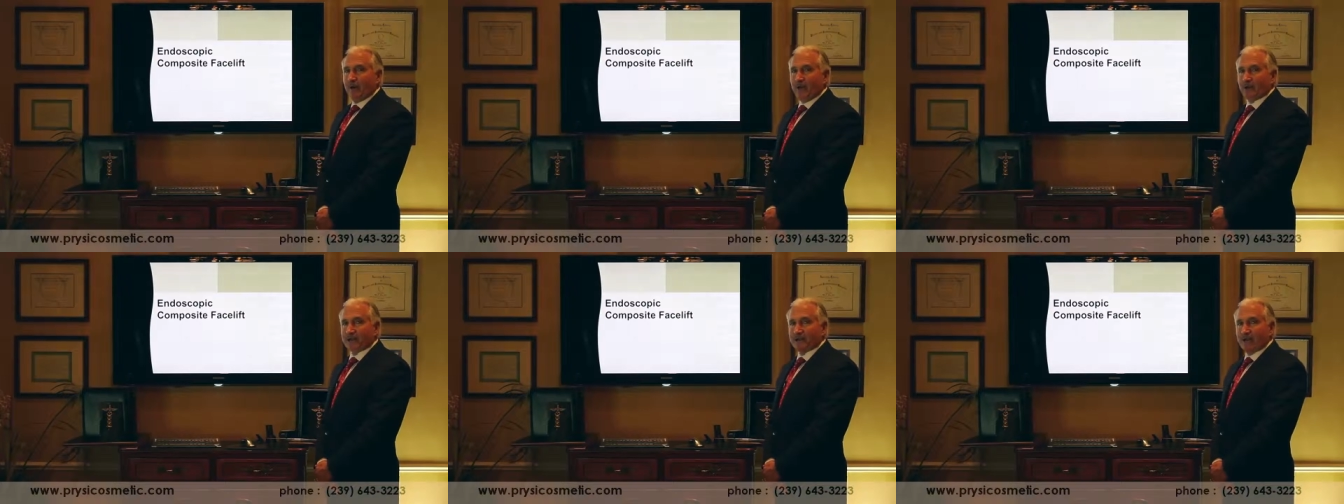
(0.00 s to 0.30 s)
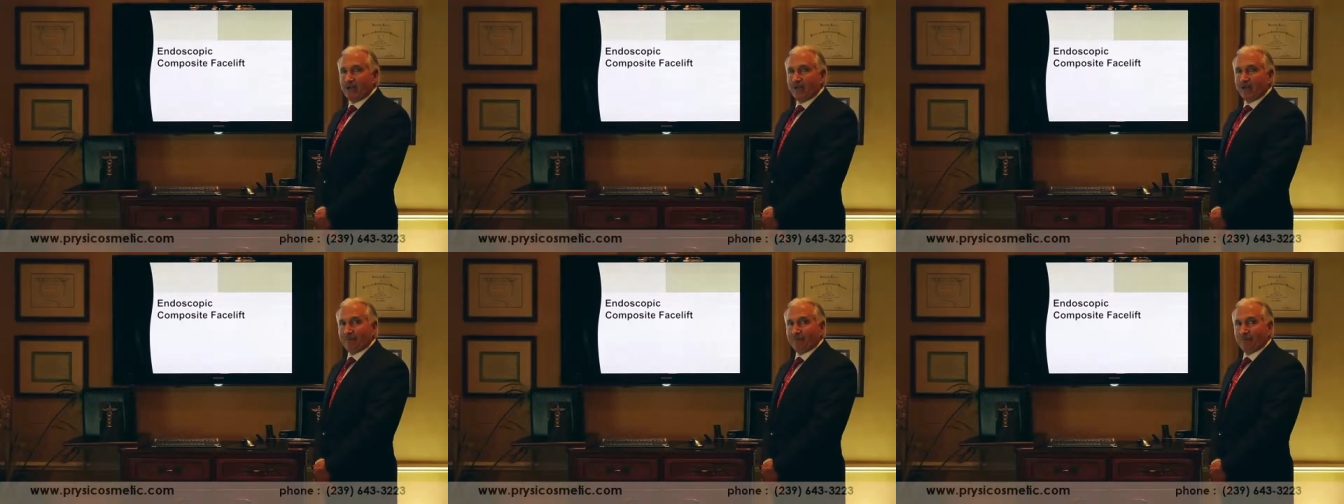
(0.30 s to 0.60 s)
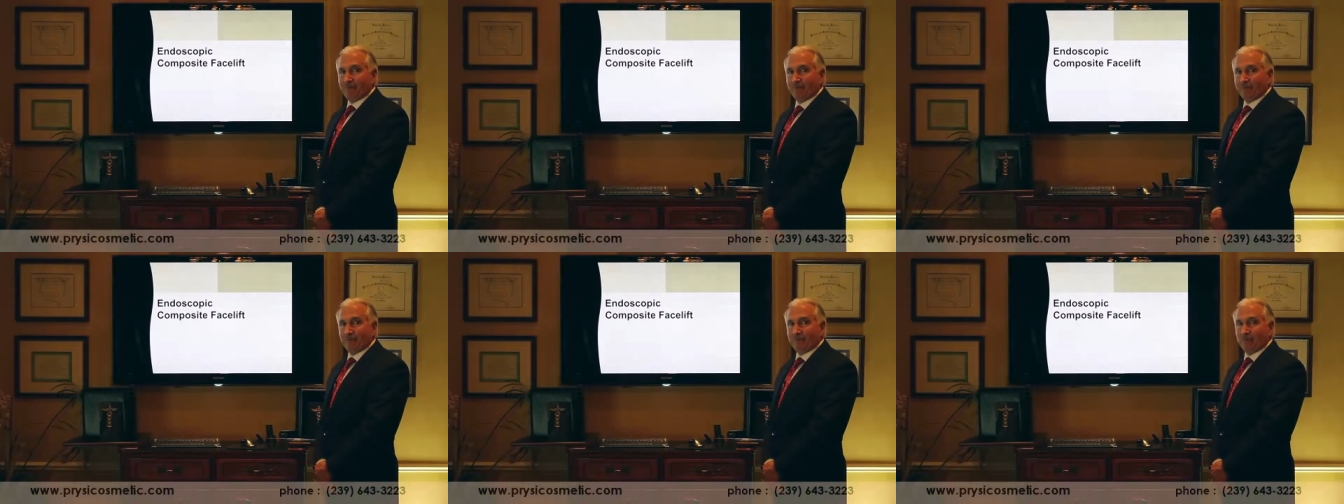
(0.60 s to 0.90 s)
My
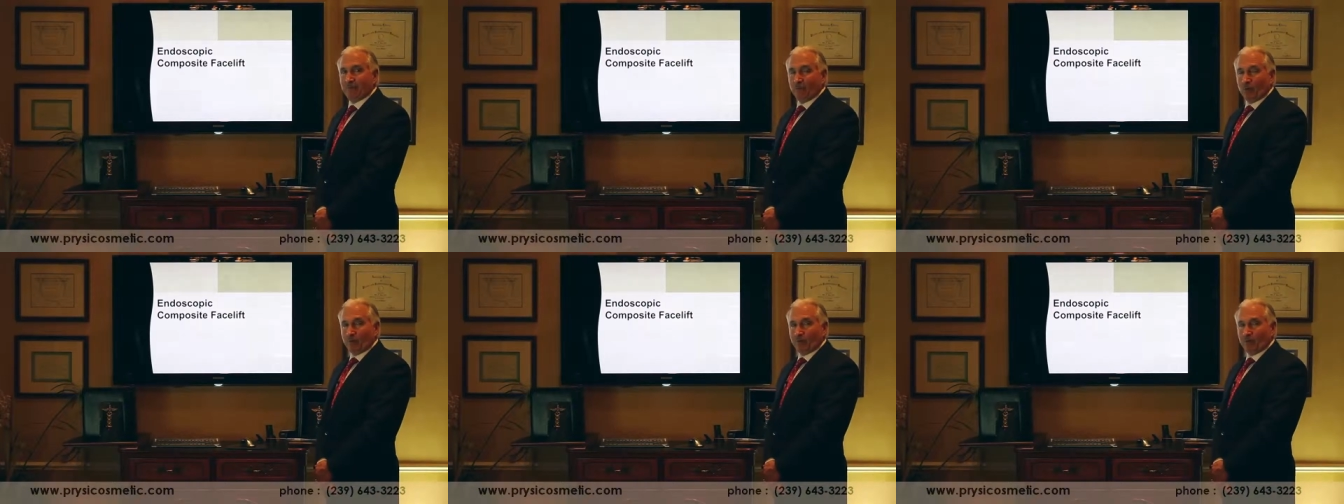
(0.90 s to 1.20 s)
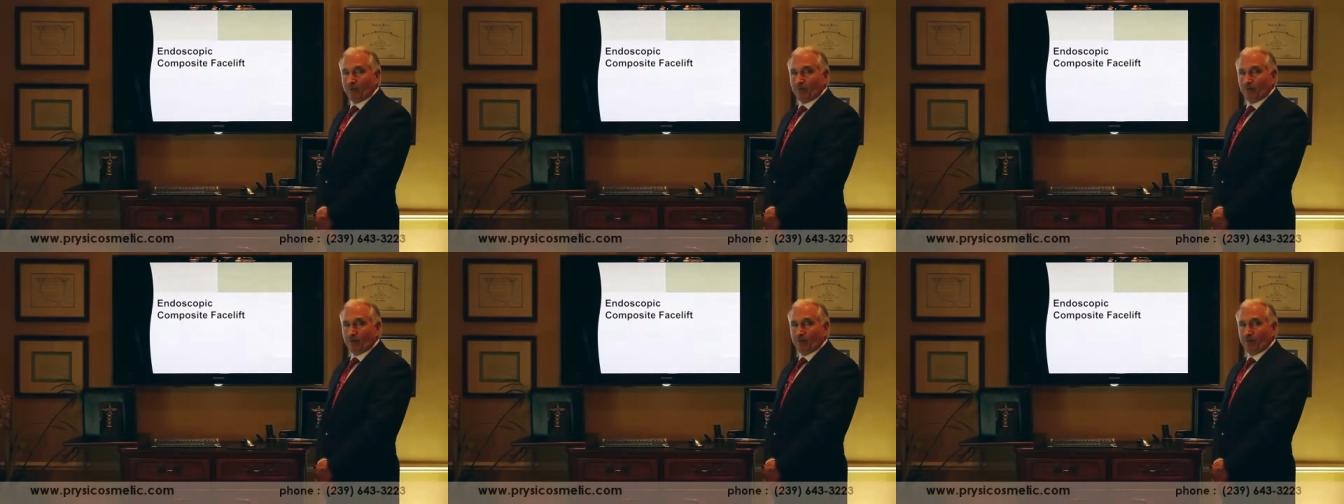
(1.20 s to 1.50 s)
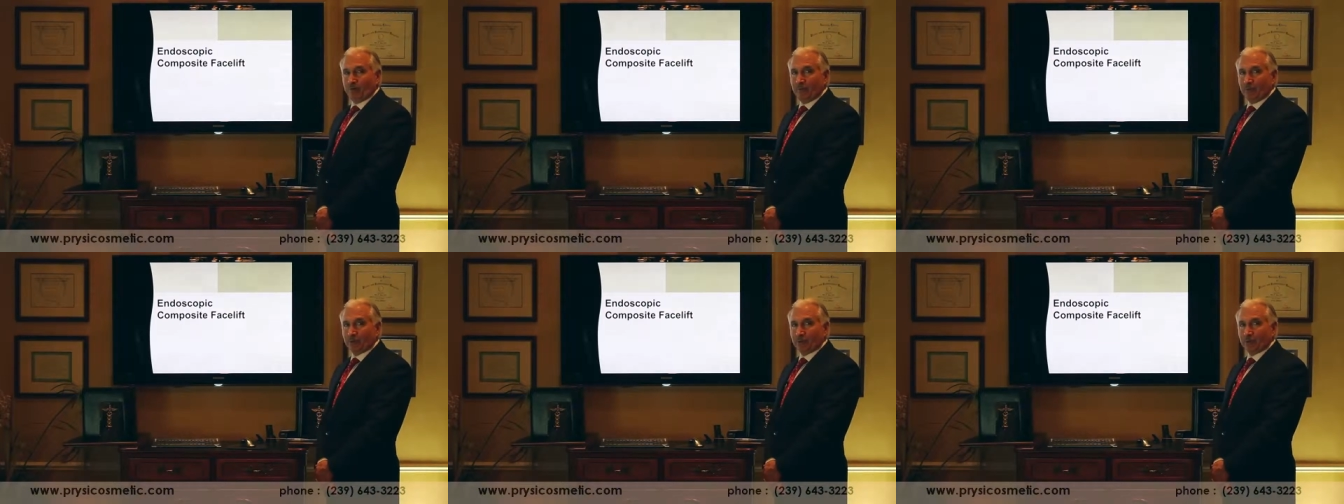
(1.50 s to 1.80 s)
staff are here for you
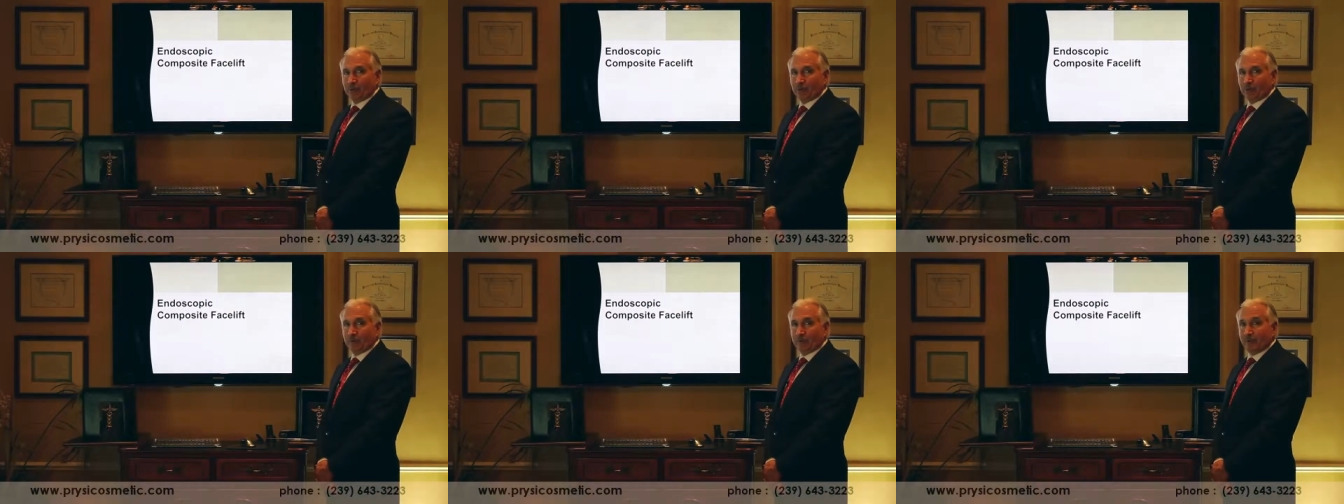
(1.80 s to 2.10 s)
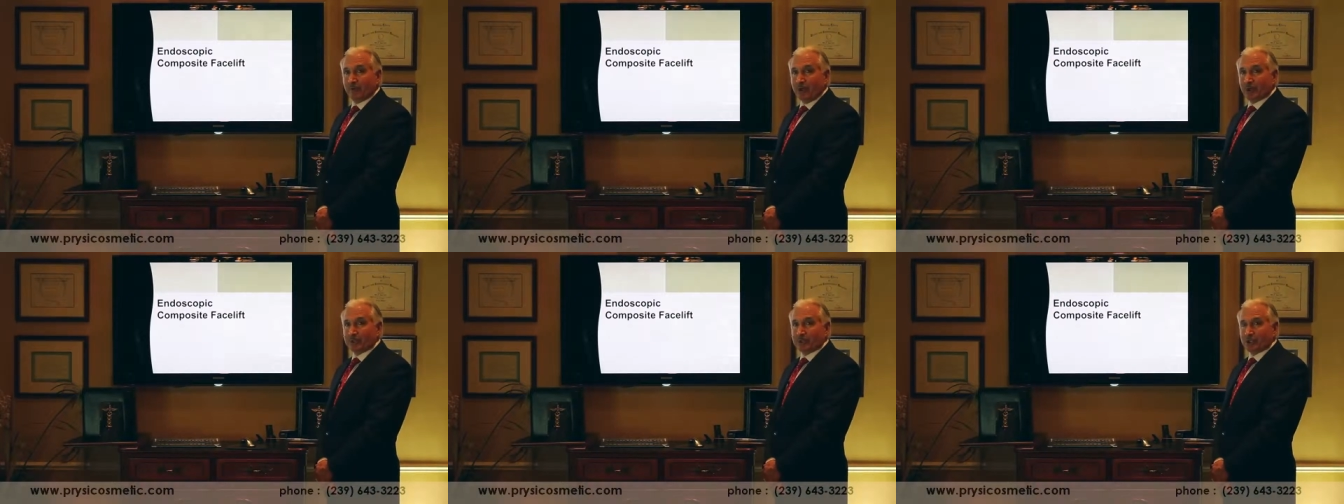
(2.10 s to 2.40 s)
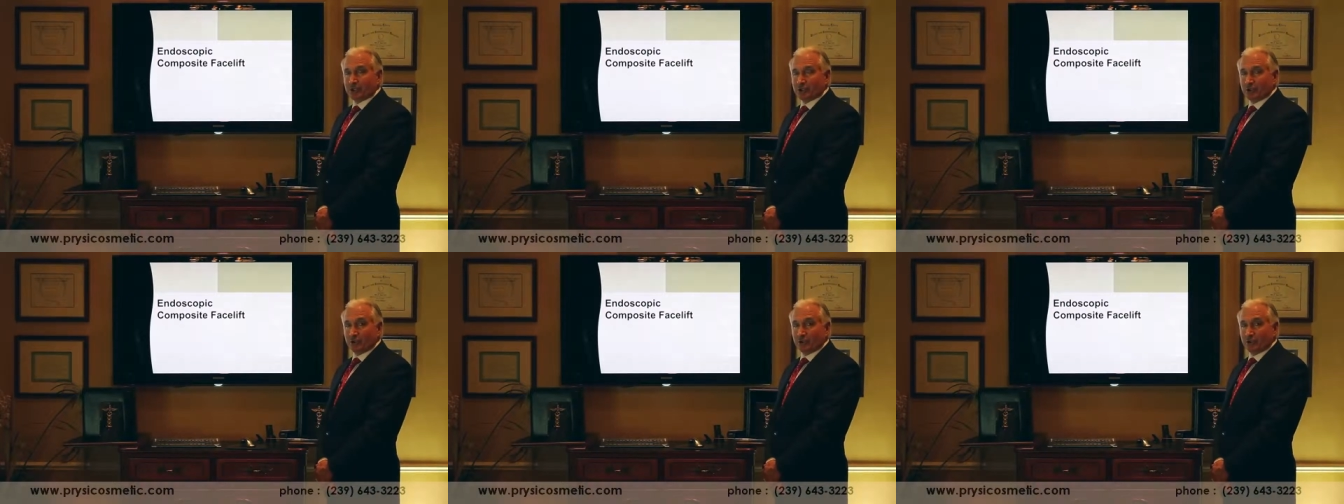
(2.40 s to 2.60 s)
to make sure your plastic